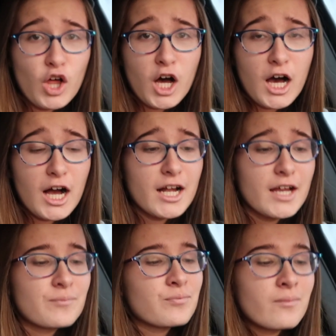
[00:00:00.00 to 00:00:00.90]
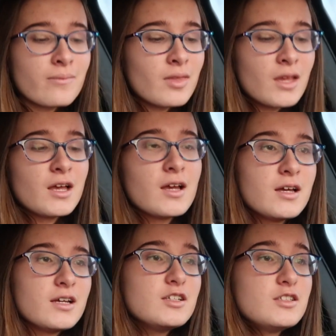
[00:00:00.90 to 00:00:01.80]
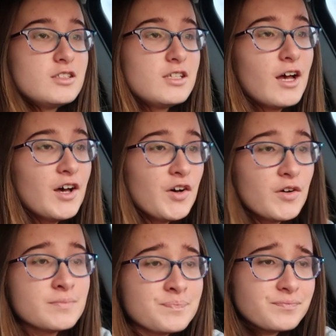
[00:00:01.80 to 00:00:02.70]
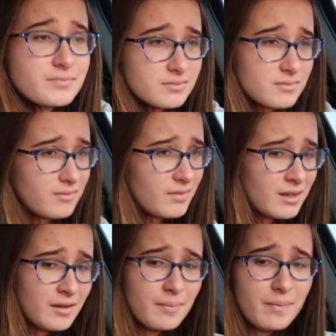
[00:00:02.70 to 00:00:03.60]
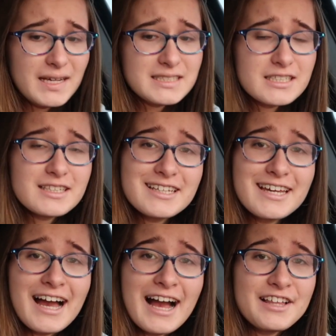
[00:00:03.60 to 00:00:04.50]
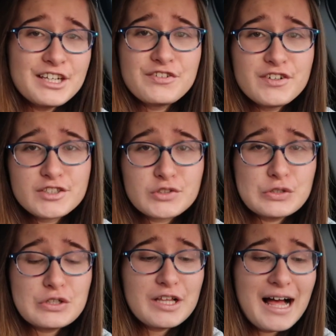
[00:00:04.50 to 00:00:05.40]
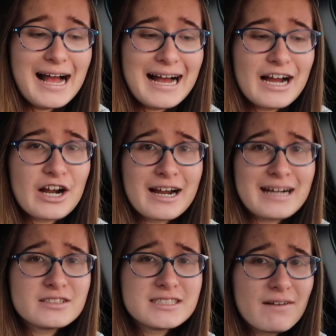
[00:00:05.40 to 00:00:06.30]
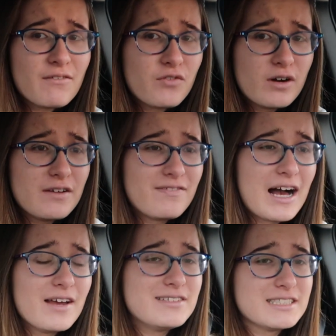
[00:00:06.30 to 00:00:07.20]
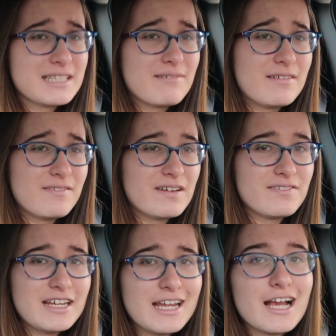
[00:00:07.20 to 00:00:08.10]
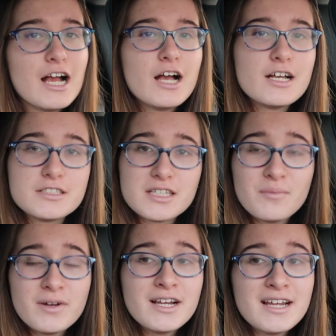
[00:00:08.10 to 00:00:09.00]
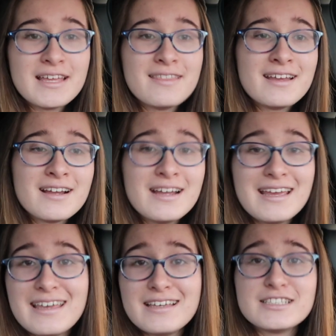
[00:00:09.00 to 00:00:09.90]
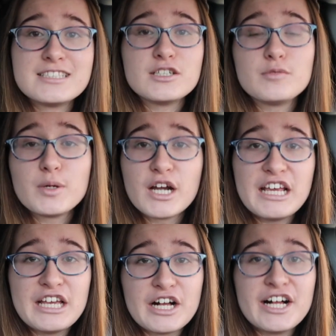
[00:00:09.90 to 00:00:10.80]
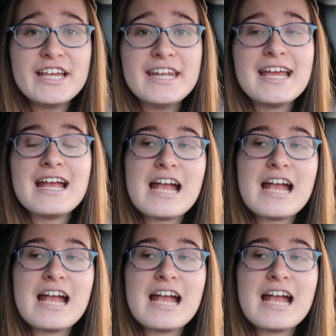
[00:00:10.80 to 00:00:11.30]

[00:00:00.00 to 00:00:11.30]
vlog so basically I leave for school at around 7.45 to 7.50. Somewhere in there is pretty good.